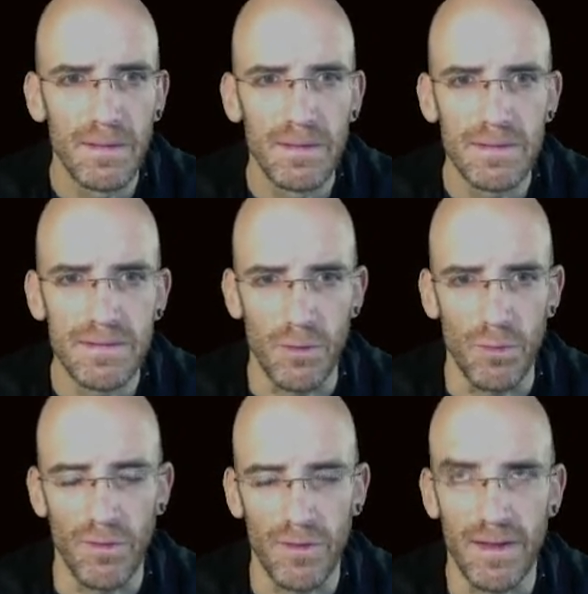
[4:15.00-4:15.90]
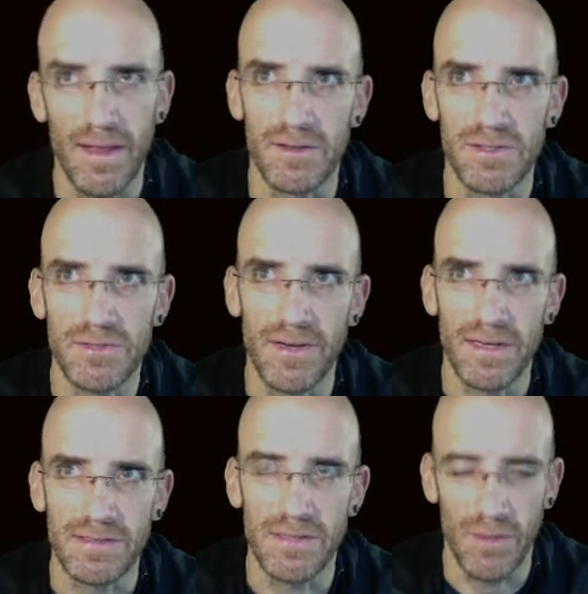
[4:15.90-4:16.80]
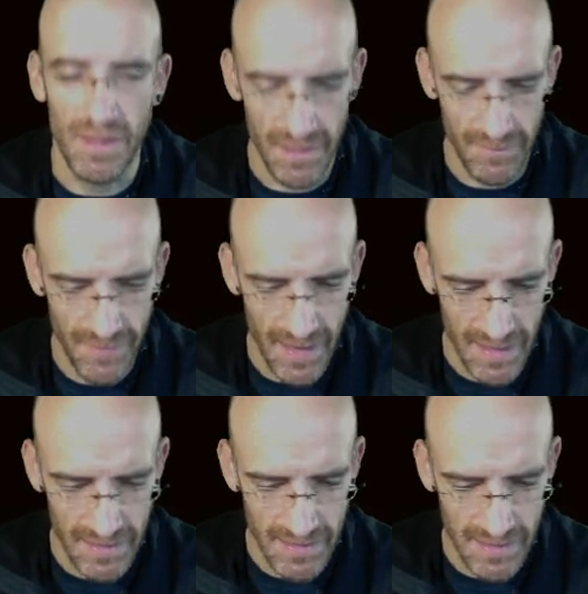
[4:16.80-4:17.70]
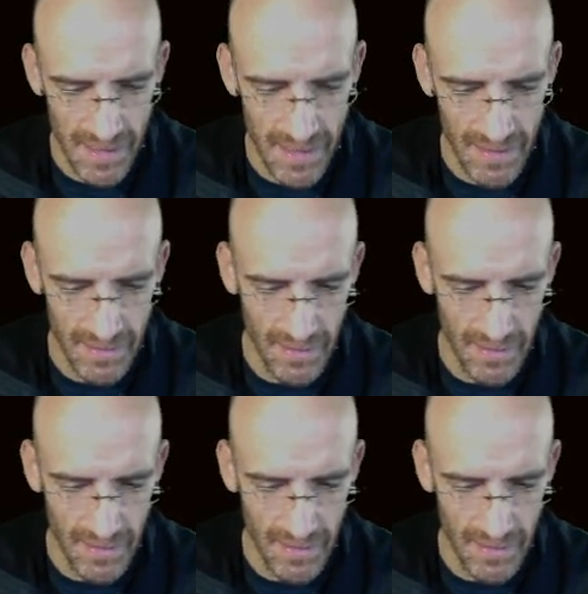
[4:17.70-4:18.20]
so we're looking at our string. So if S dot